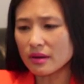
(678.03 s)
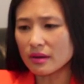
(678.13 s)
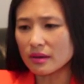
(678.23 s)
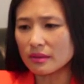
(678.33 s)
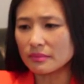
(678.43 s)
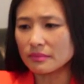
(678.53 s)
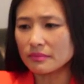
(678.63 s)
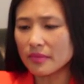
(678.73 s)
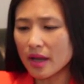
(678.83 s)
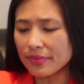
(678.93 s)

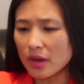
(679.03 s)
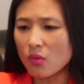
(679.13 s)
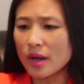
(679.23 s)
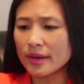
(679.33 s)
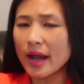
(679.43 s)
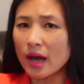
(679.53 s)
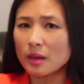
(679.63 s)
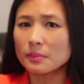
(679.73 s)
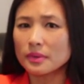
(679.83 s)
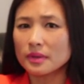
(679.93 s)
and they want
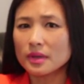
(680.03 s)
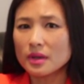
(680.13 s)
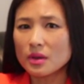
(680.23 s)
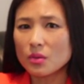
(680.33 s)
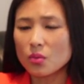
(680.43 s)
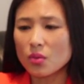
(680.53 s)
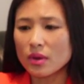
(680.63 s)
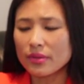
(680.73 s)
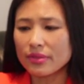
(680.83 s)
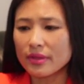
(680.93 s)
help
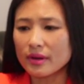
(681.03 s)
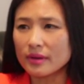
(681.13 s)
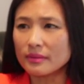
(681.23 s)
with